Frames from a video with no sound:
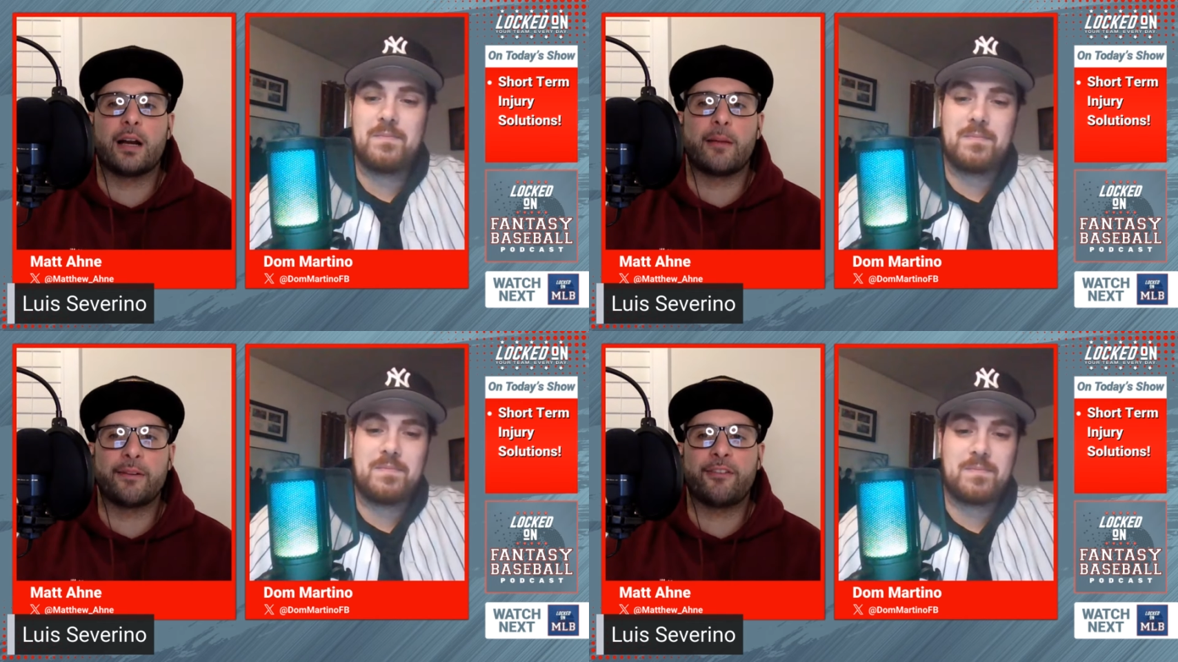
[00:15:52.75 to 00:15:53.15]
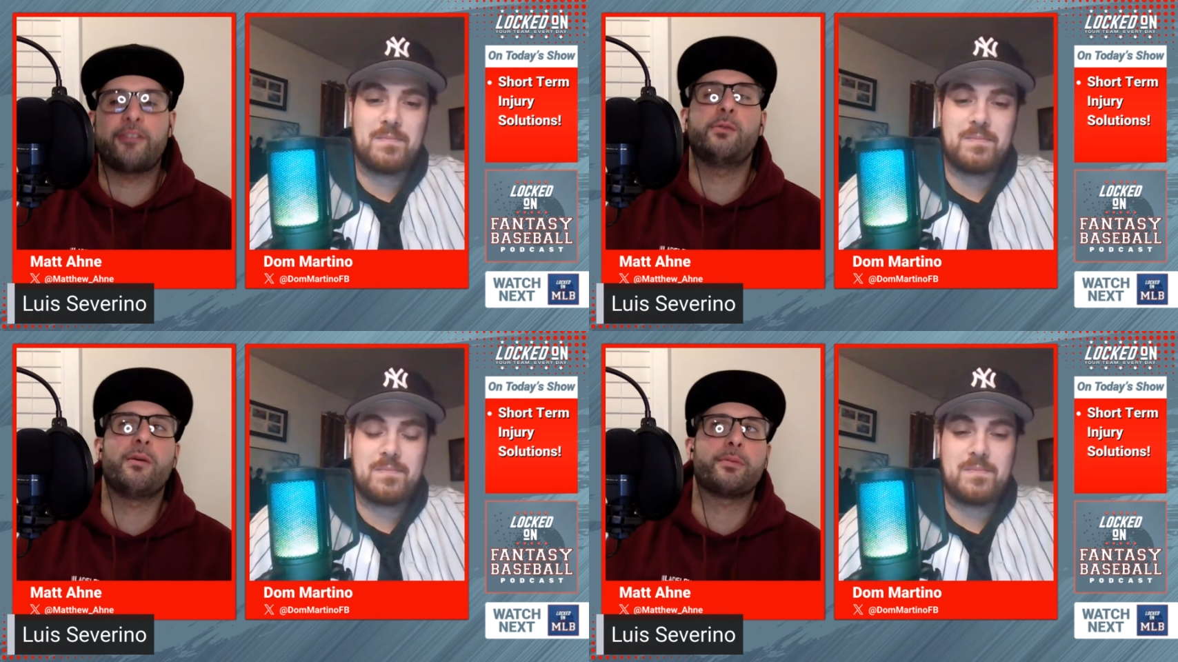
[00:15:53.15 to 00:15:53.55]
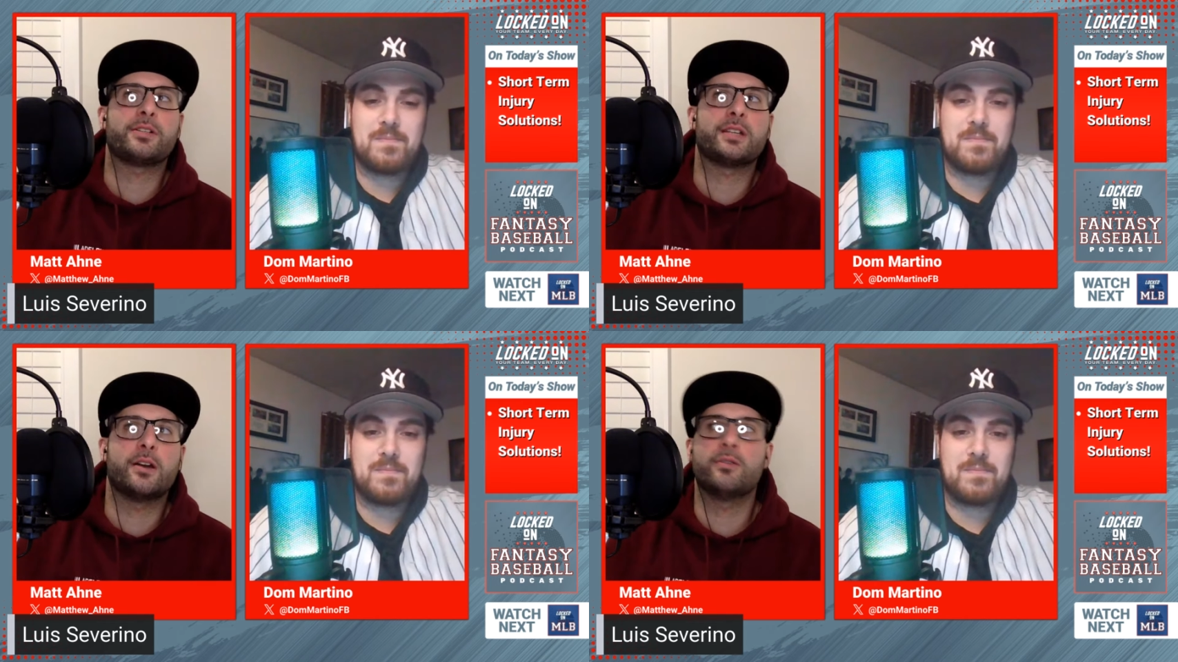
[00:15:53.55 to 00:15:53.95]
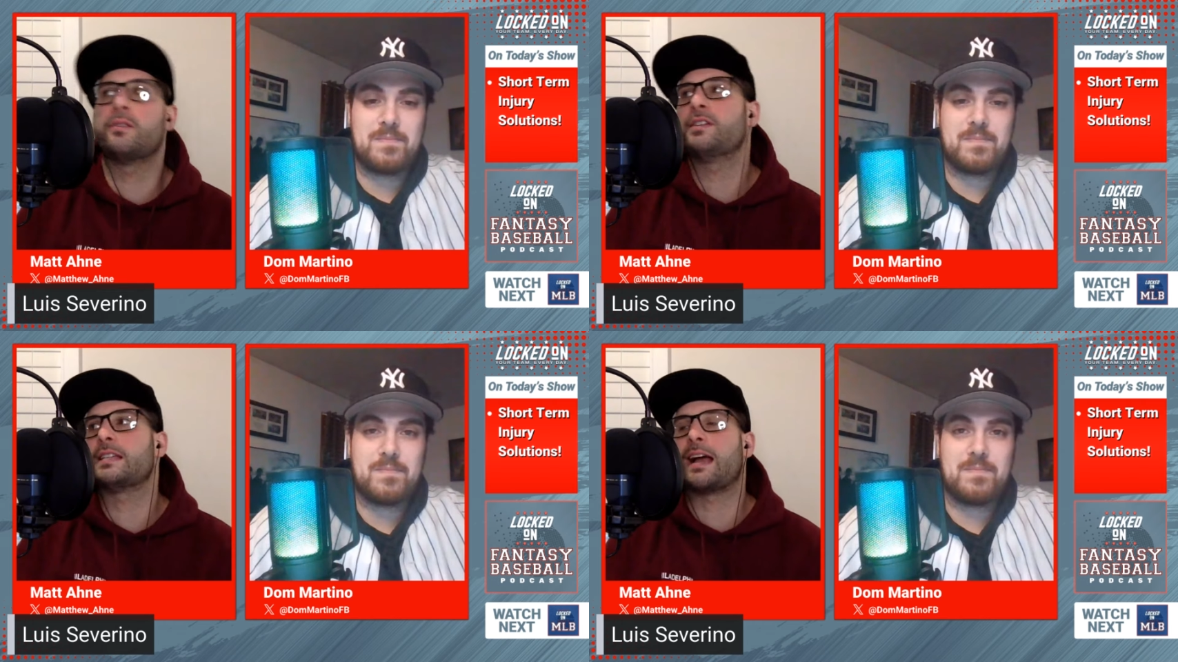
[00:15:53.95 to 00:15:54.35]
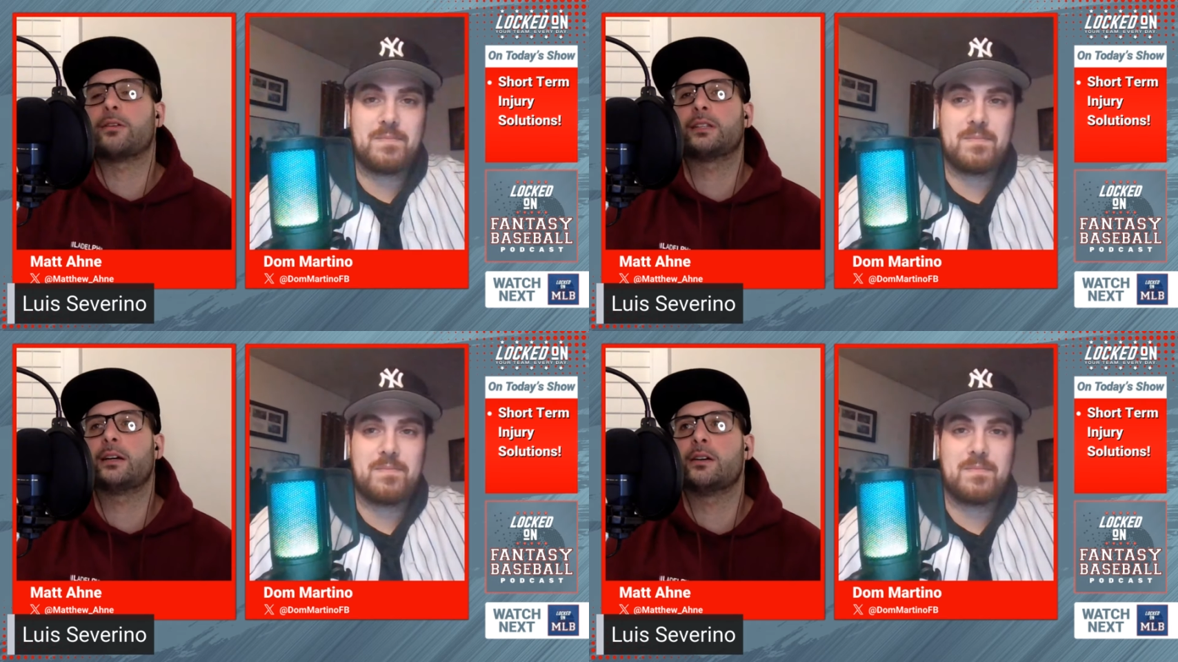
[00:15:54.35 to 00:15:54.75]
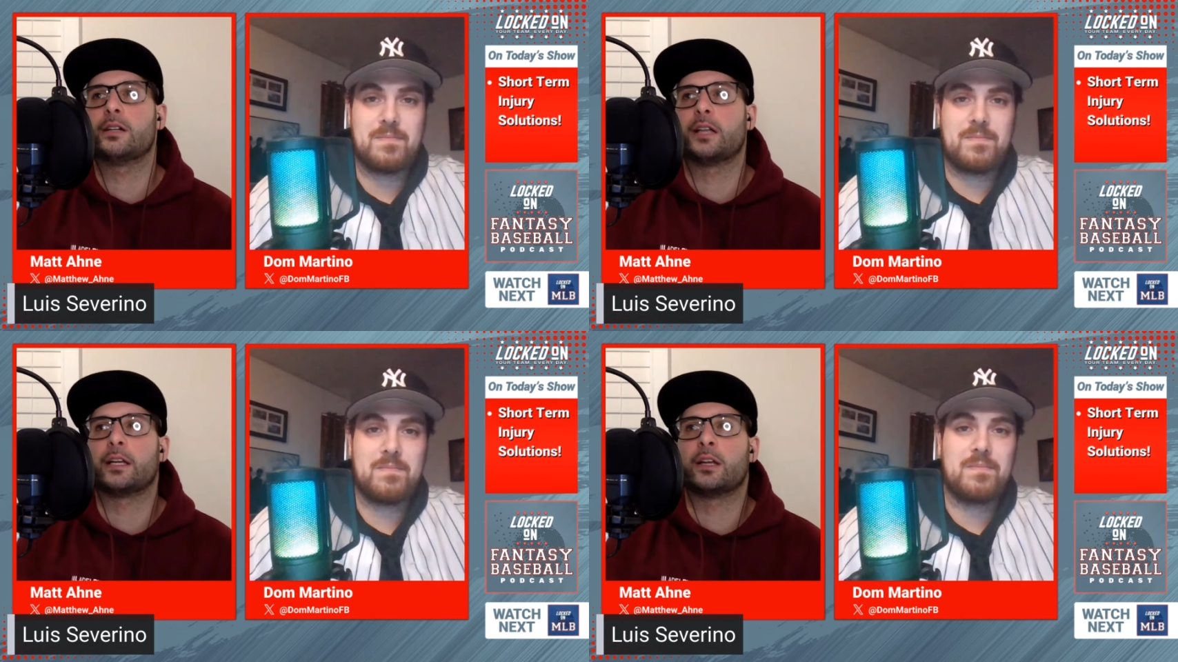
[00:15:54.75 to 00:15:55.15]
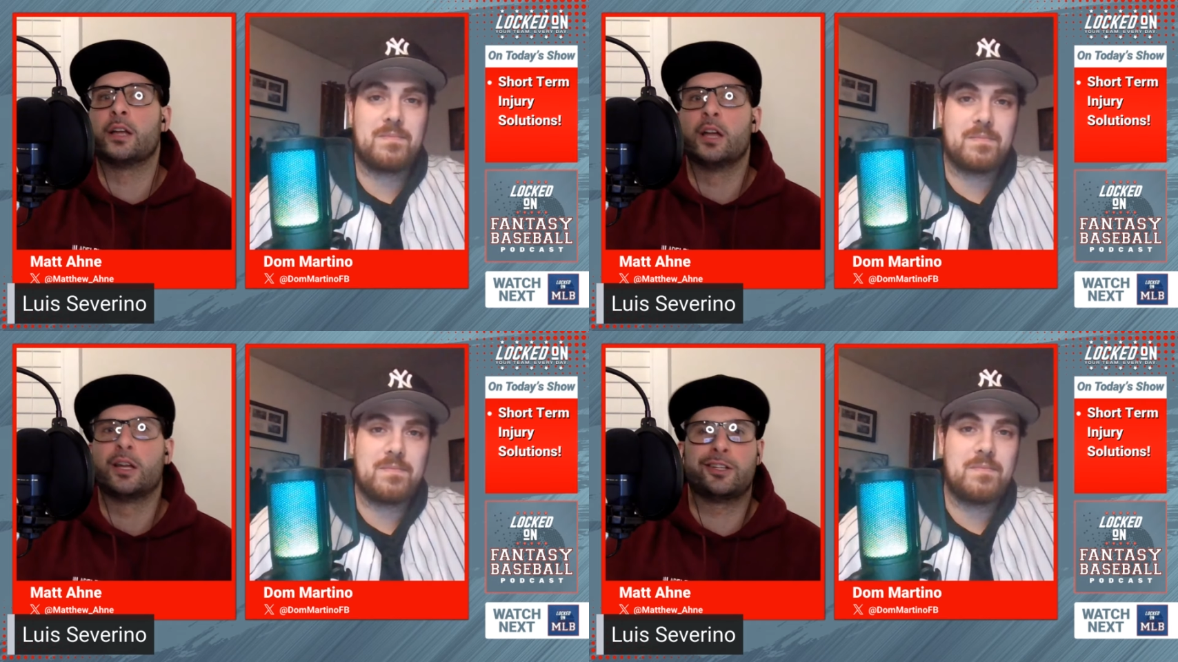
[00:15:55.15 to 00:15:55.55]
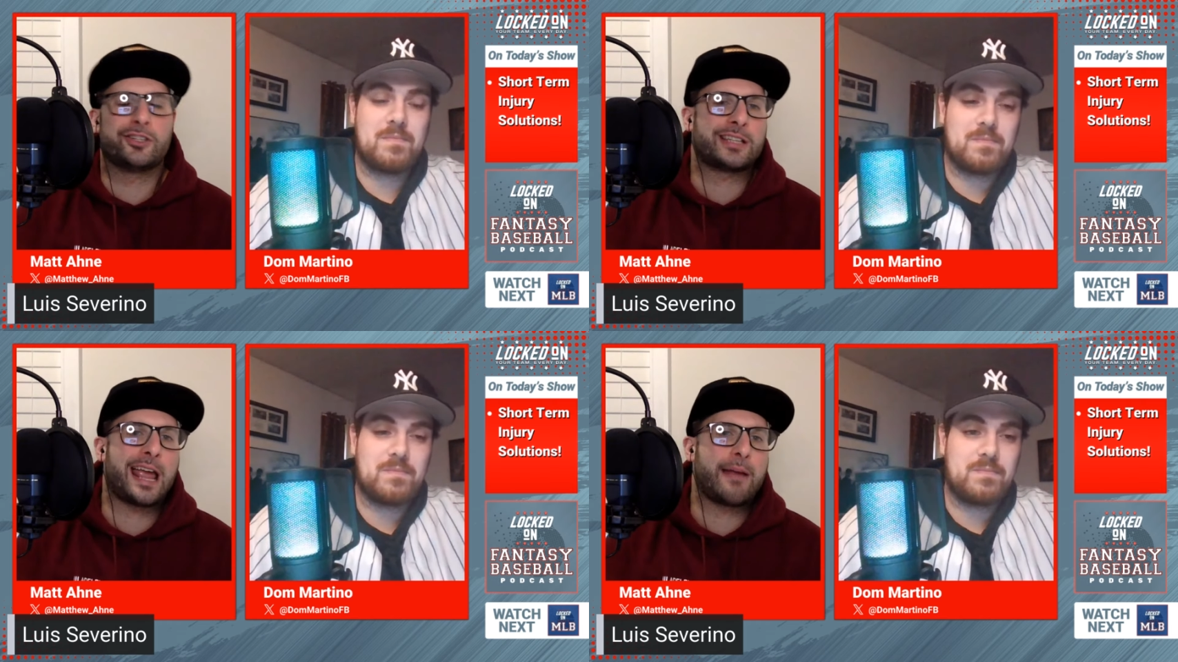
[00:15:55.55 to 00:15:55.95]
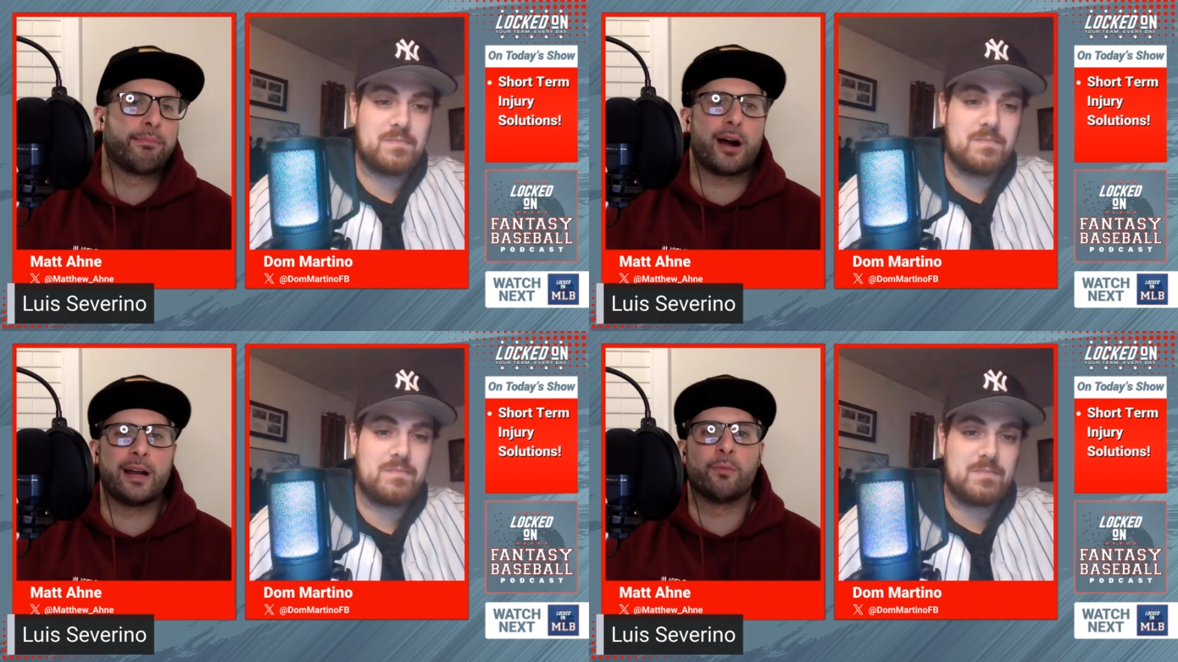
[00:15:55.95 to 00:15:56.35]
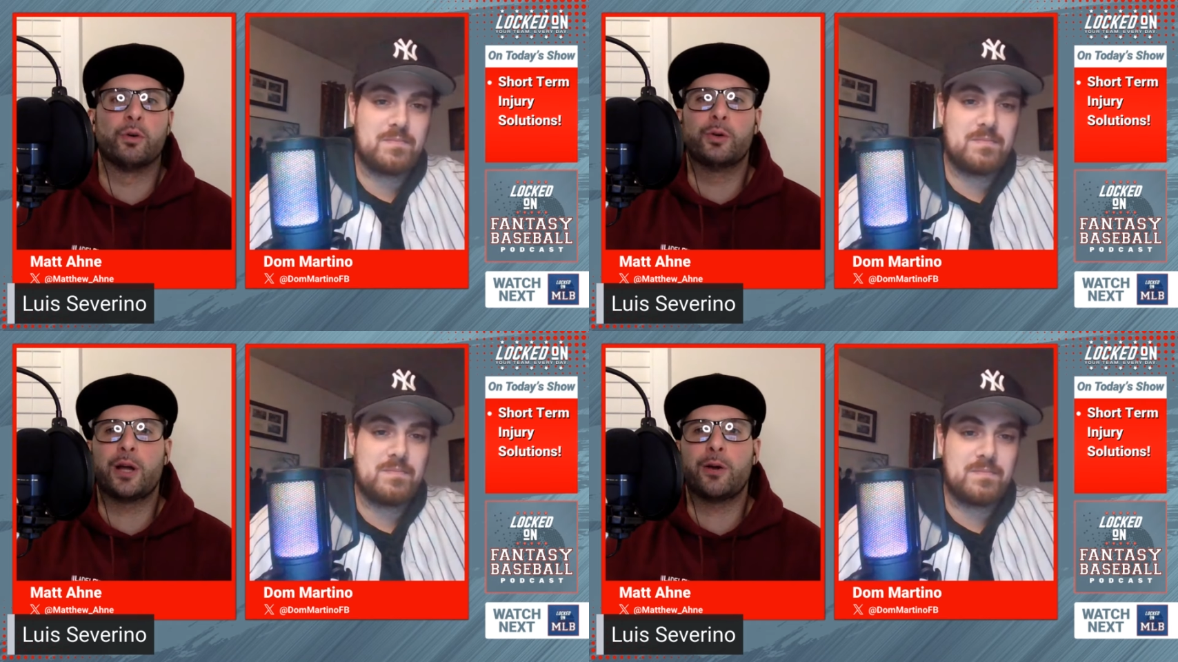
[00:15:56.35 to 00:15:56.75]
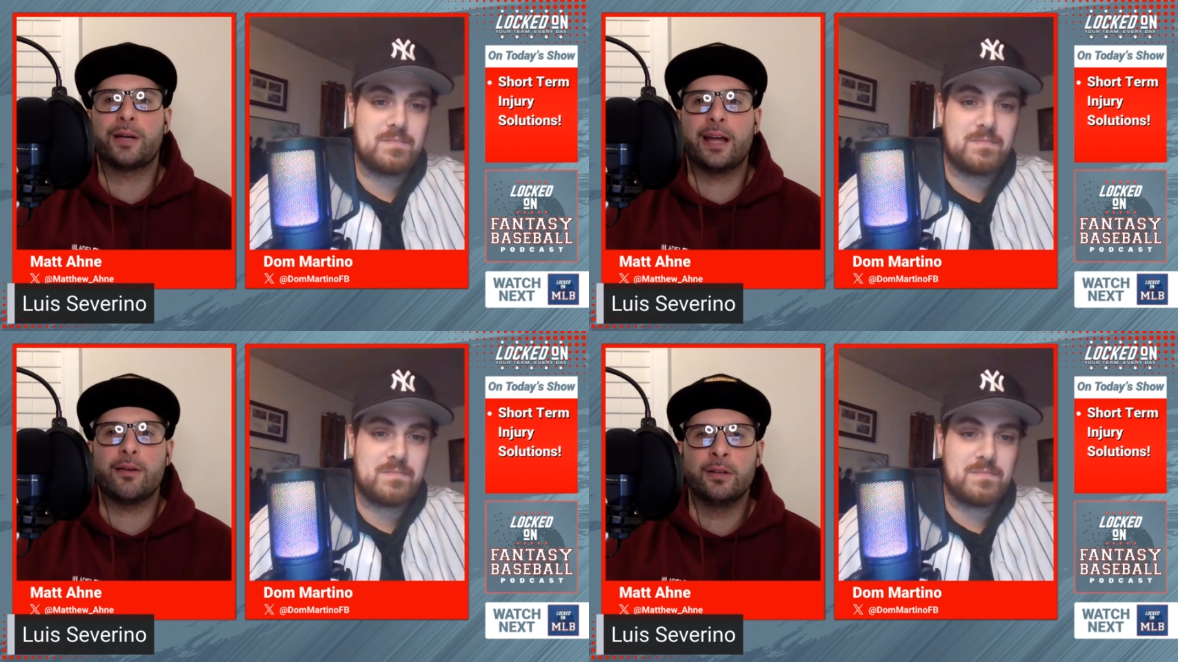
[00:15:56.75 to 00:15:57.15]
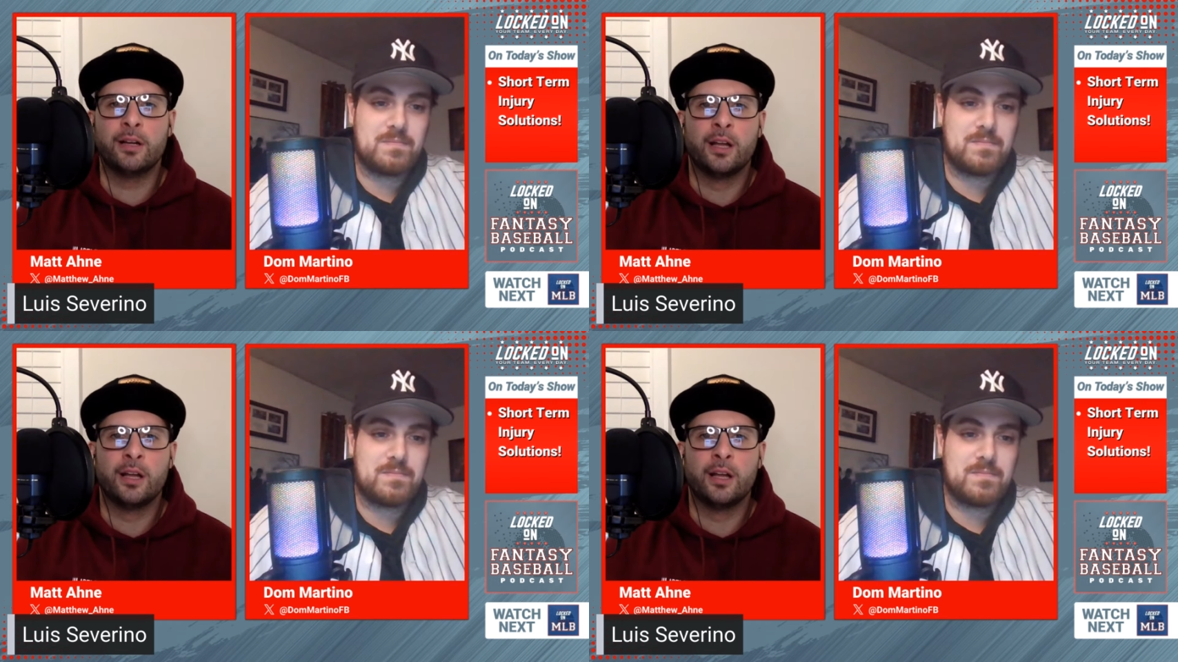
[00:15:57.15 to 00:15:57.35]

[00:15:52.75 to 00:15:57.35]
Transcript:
Speaker 1: I mean, 51 percent owned if he's out there and like he just had Bryan Woo go down